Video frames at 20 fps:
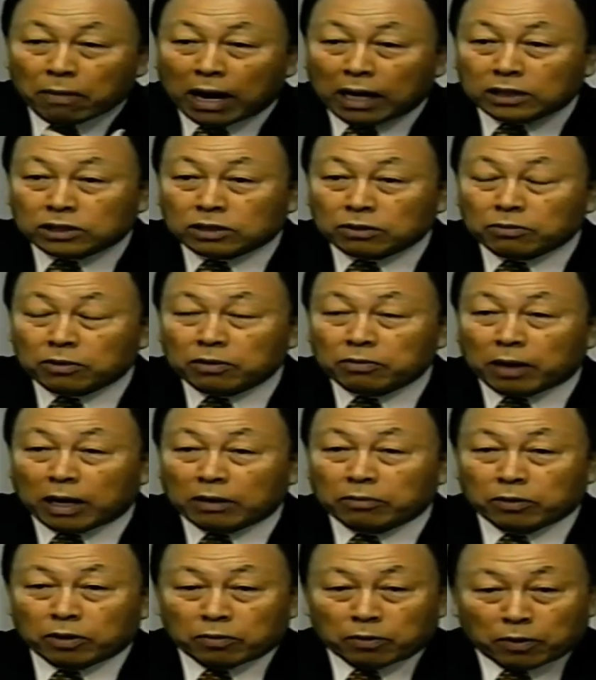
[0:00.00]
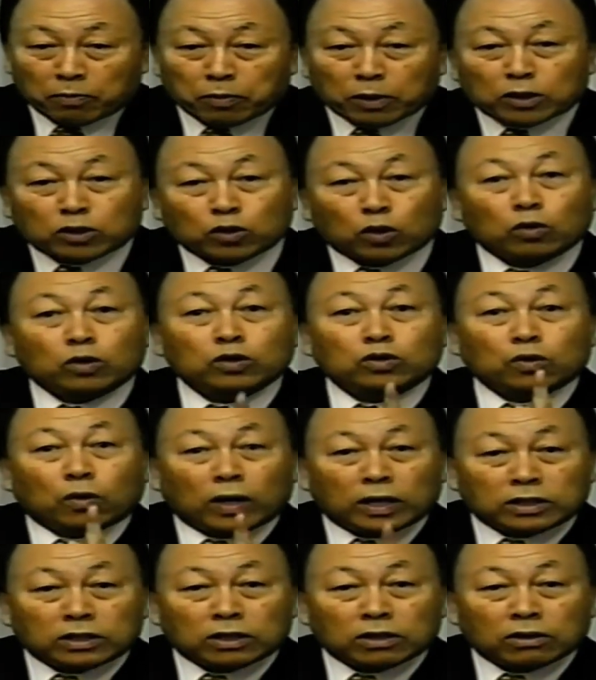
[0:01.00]
just like if you eat a lot of good
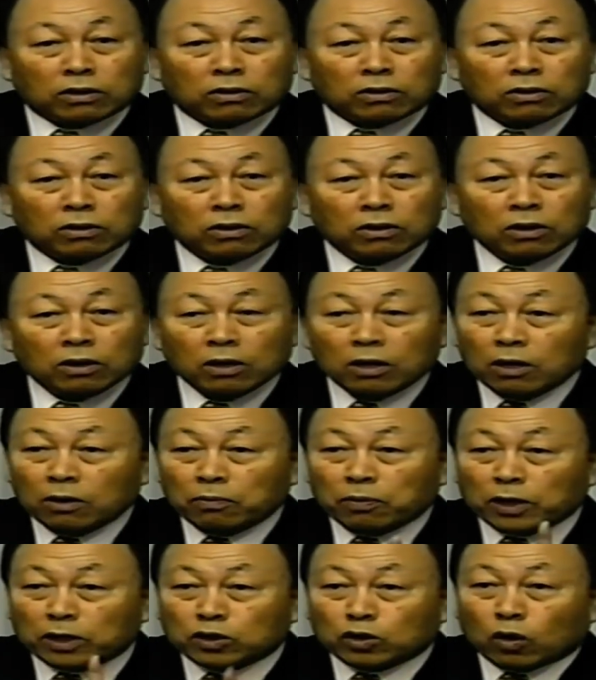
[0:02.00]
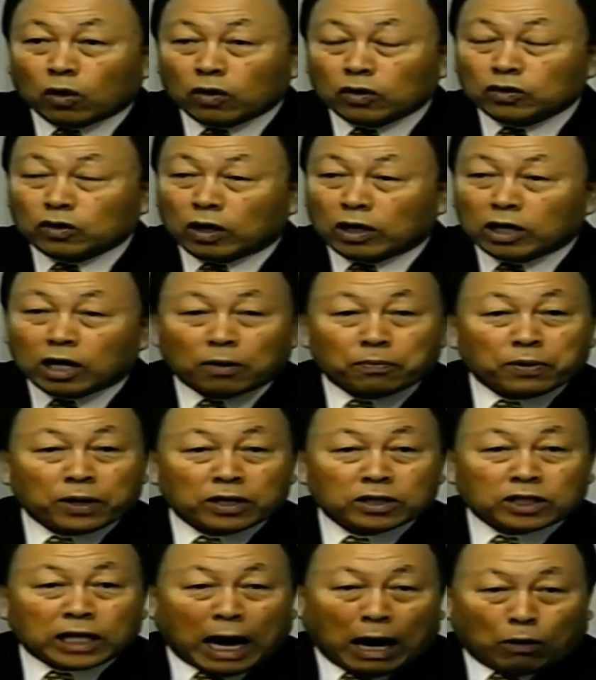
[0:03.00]
food, you have health. If you eat a lot of
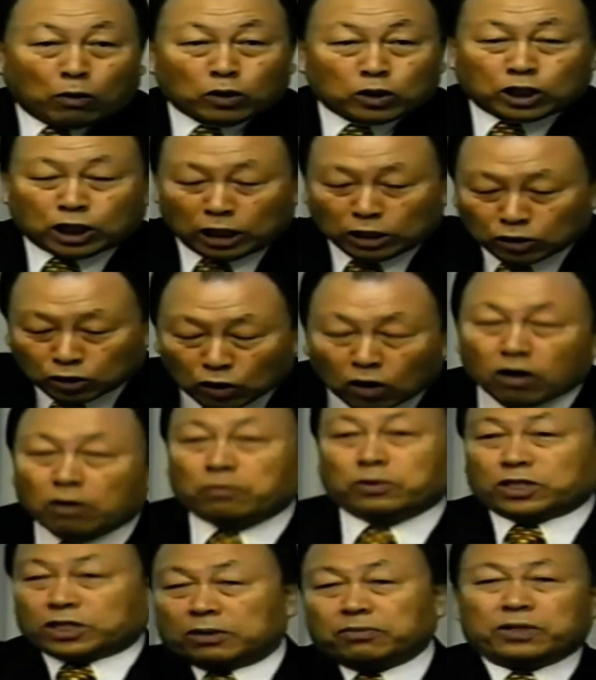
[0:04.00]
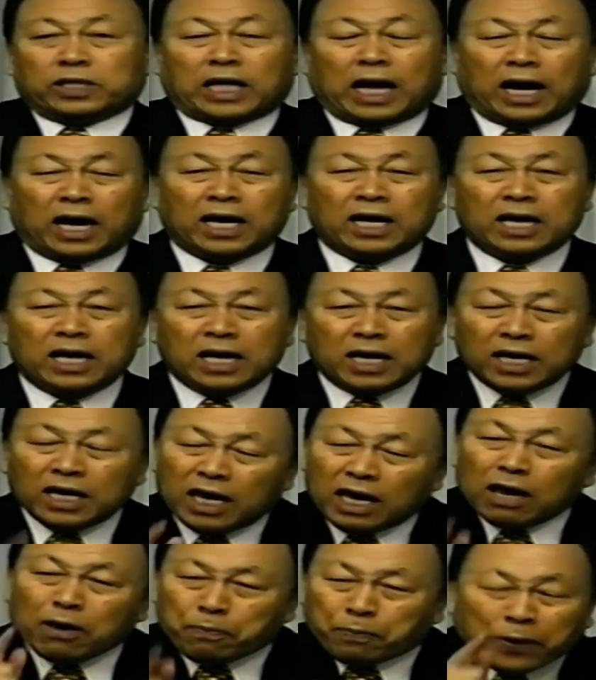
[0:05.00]
the word, your bones become good
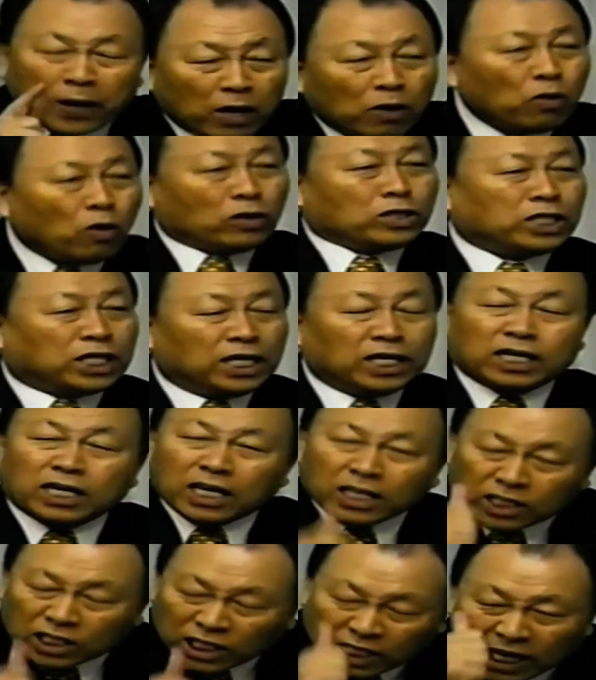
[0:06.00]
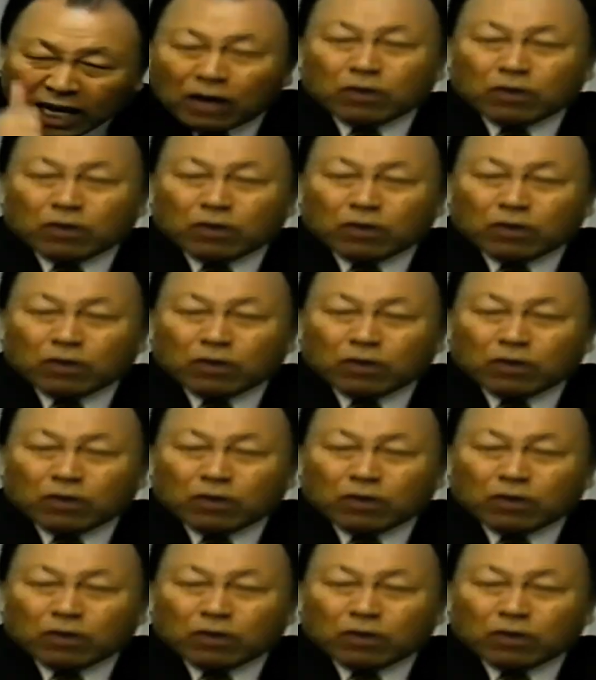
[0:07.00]
so that you win over